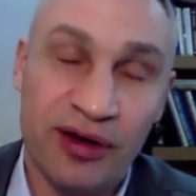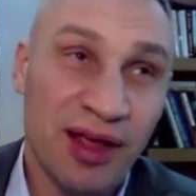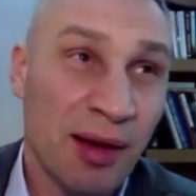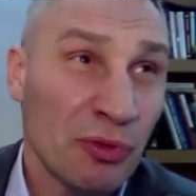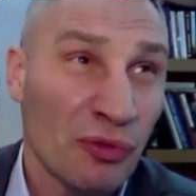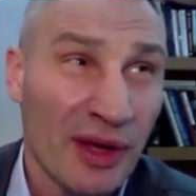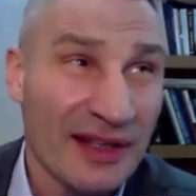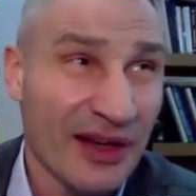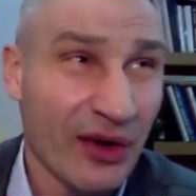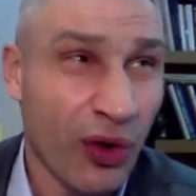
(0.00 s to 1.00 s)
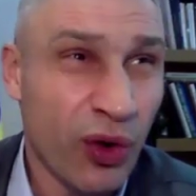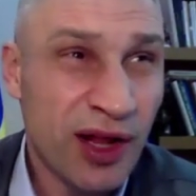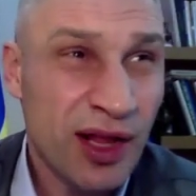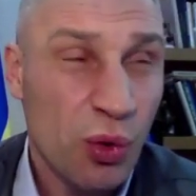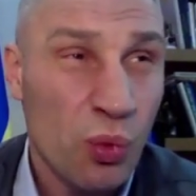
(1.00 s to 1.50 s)
couple of years ago,
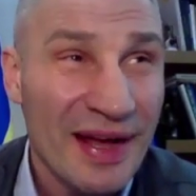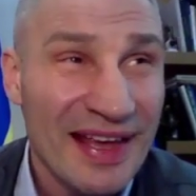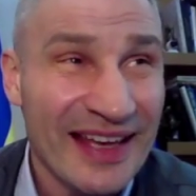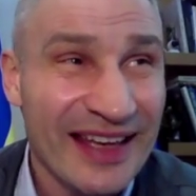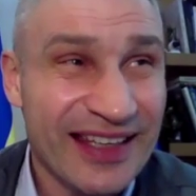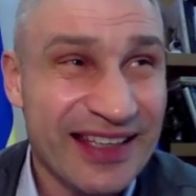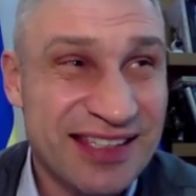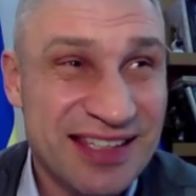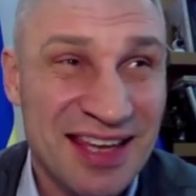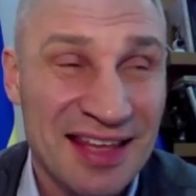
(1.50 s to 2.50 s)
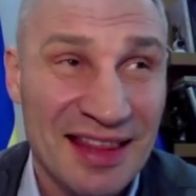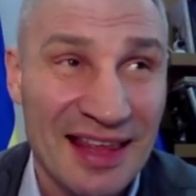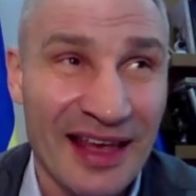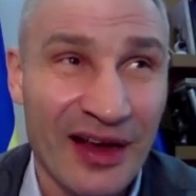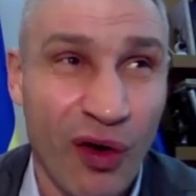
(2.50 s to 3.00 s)
we think
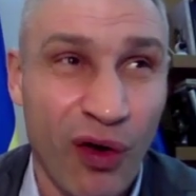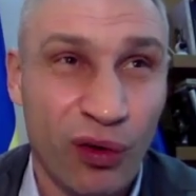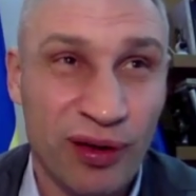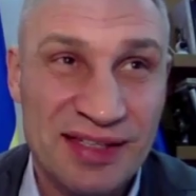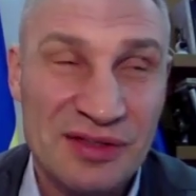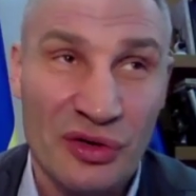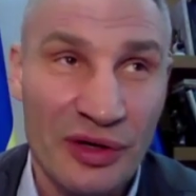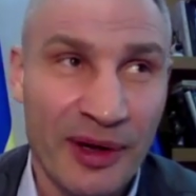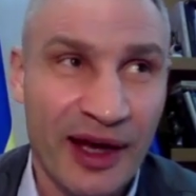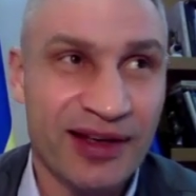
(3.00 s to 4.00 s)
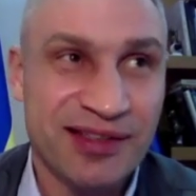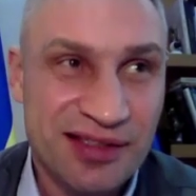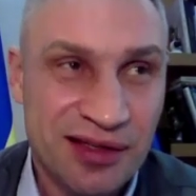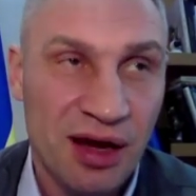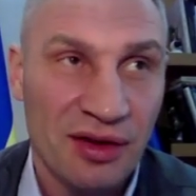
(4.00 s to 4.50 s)
the goal is Crimea, it's
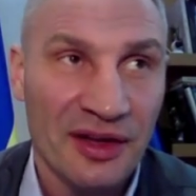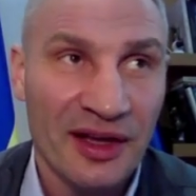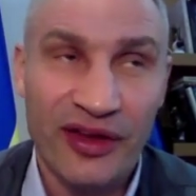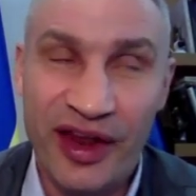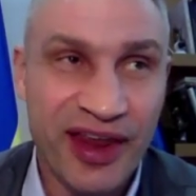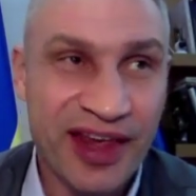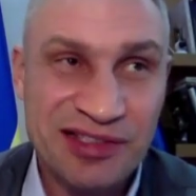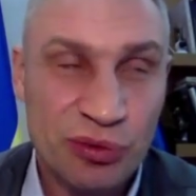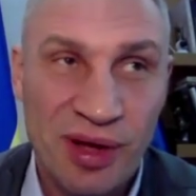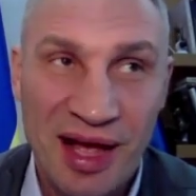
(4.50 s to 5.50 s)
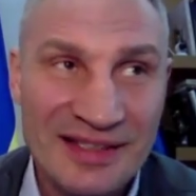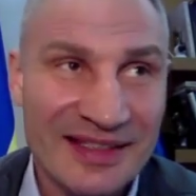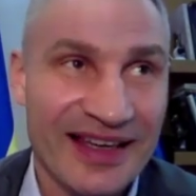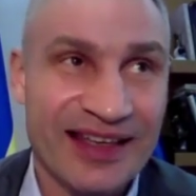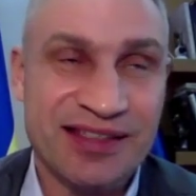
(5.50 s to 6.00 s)
not. Donetsk,
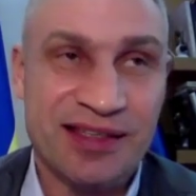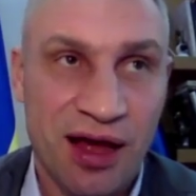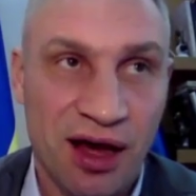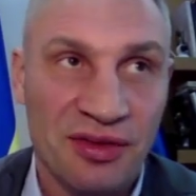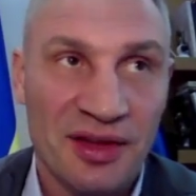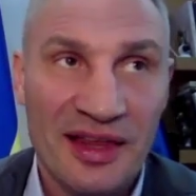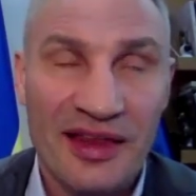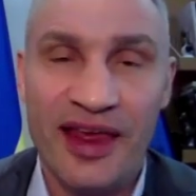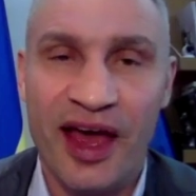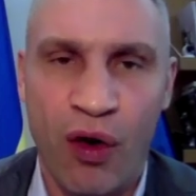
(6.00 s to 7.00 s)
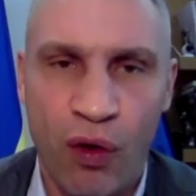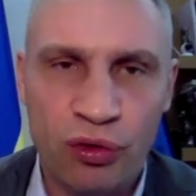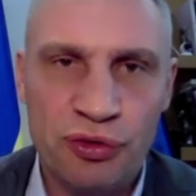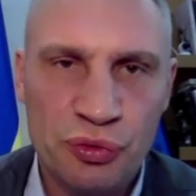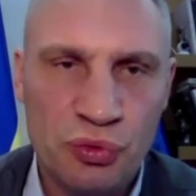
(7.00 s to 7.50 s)
Lugansk, it's not. The
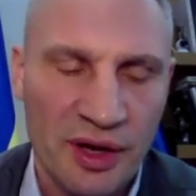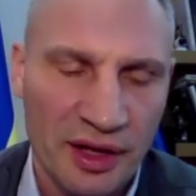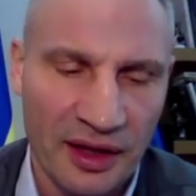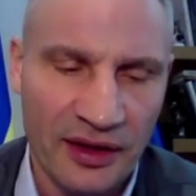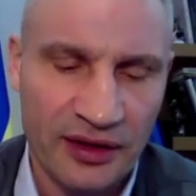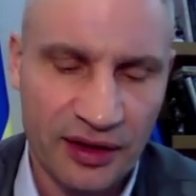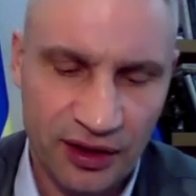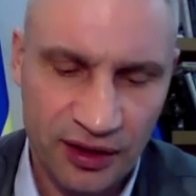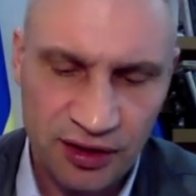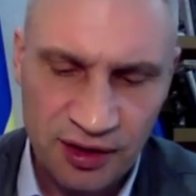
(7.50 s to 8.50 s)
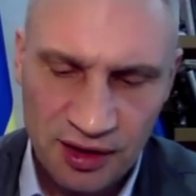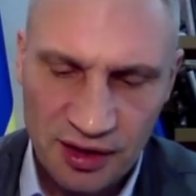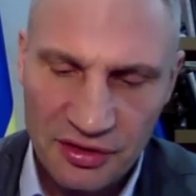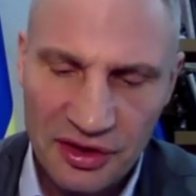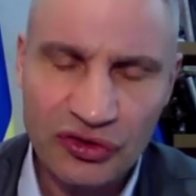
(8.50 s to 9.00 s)
whole Ukraine. And
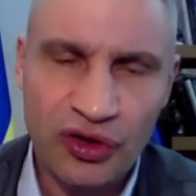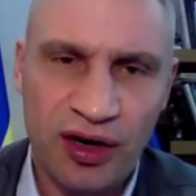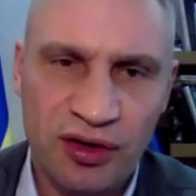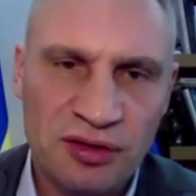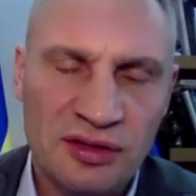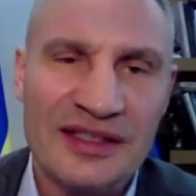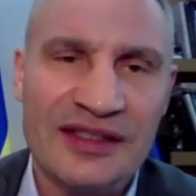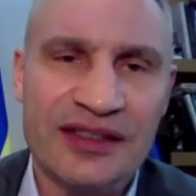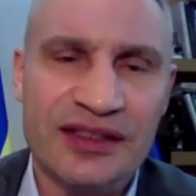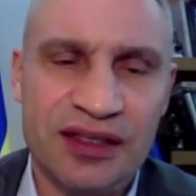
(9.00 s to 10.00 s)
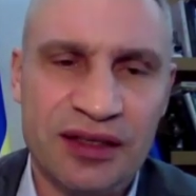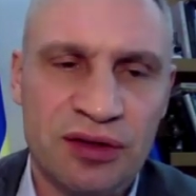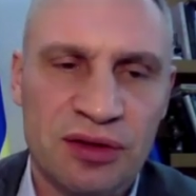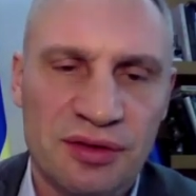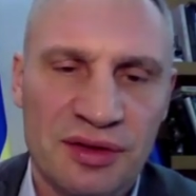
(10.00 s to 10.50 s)
the target is
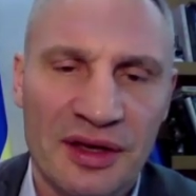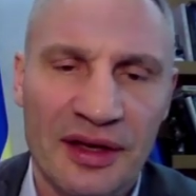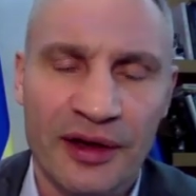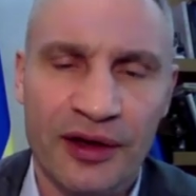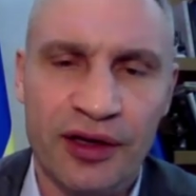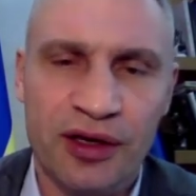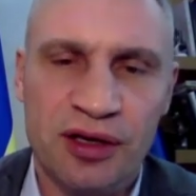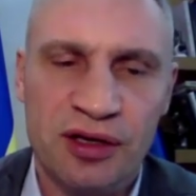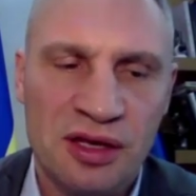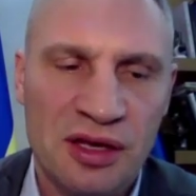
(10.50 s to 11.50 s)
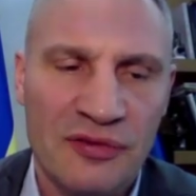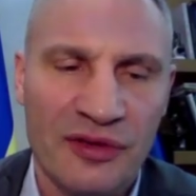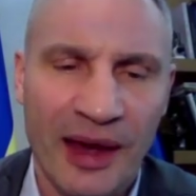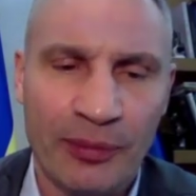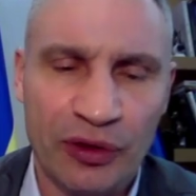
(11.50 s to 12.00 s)
still the Kyiv,
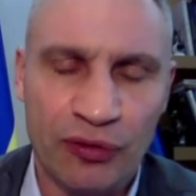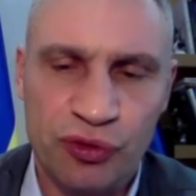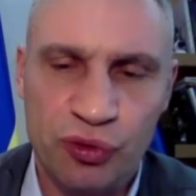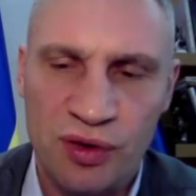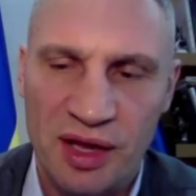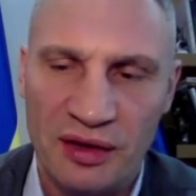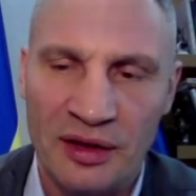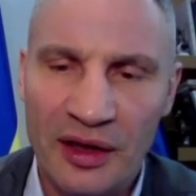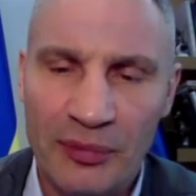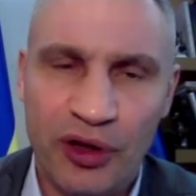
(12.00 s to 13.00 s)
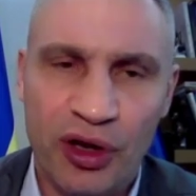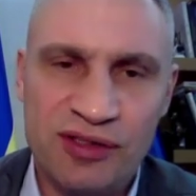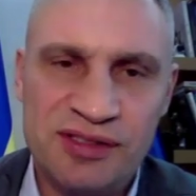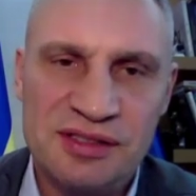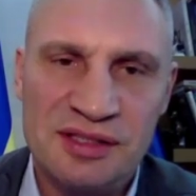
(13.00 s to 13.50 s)
capital of Ukraine,
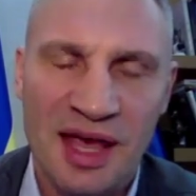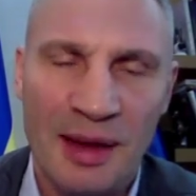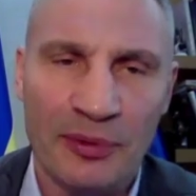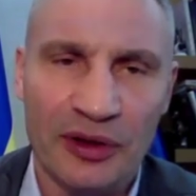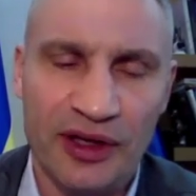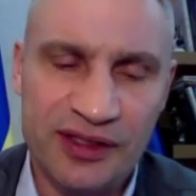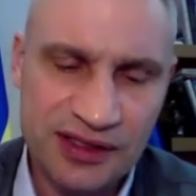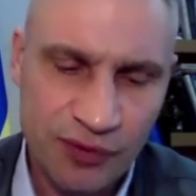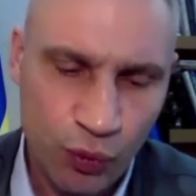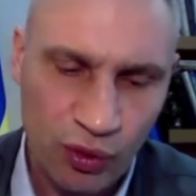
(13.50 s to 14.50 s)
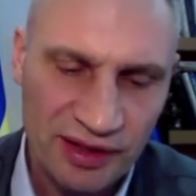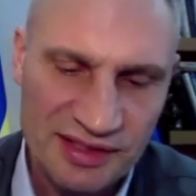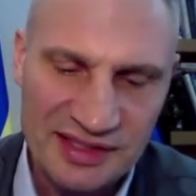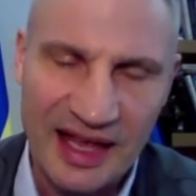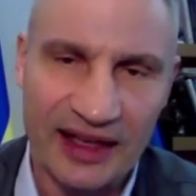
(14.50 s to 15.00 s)
because capital is symbolic
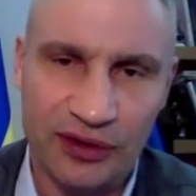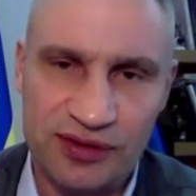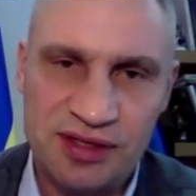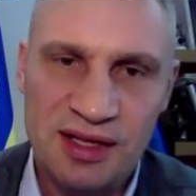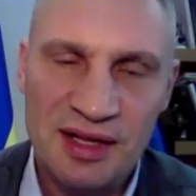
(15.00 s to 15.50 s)
status.